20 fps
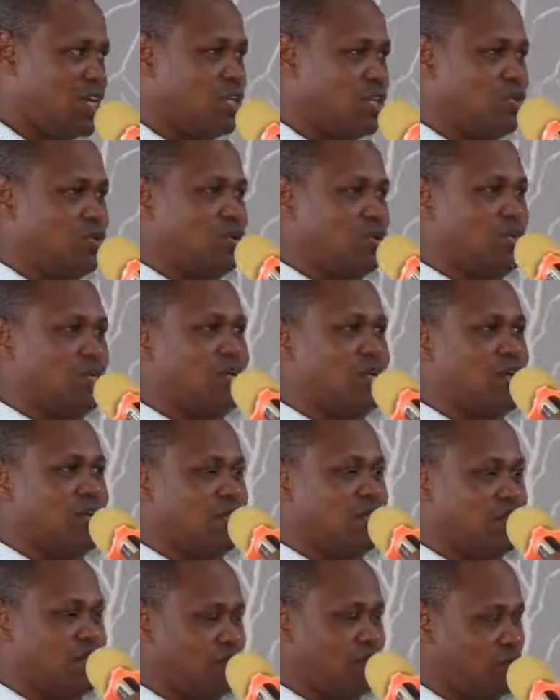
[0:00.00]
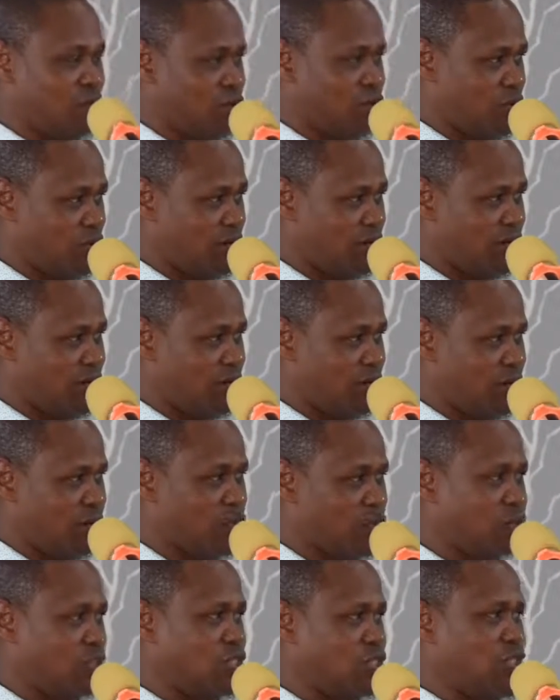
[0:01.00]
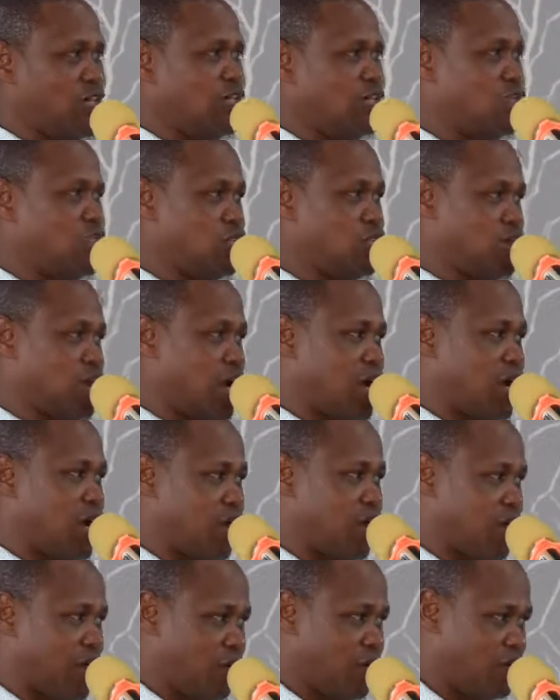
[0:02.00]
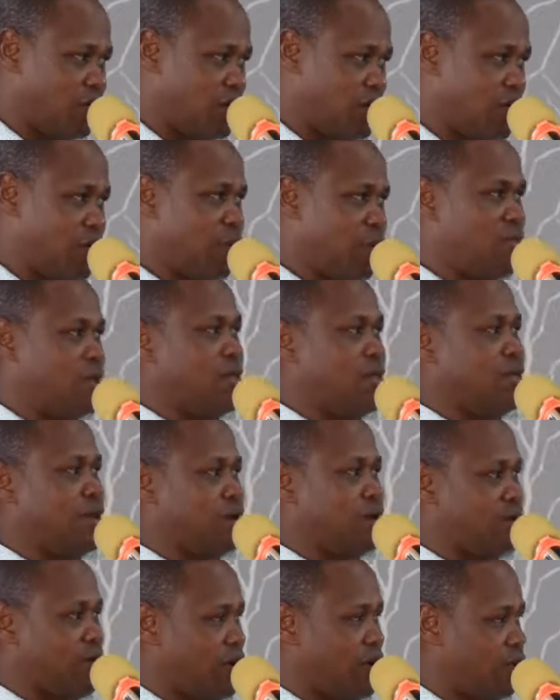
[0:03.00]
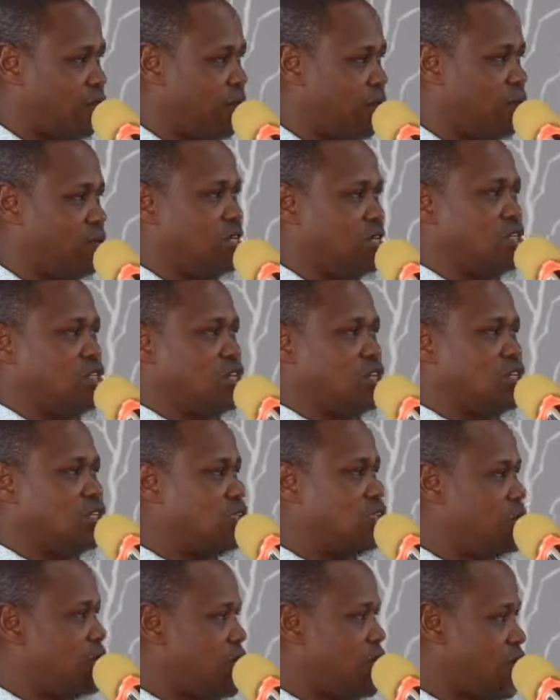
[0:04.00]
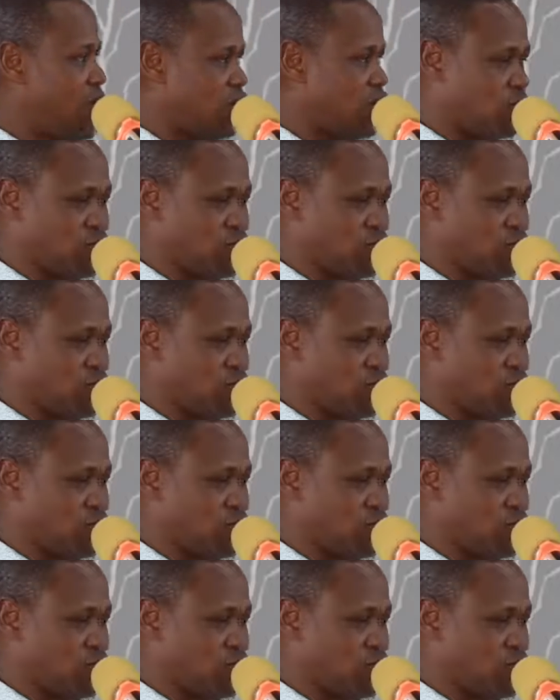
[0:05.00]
You need an individual to change a crowd, then the crowd will change a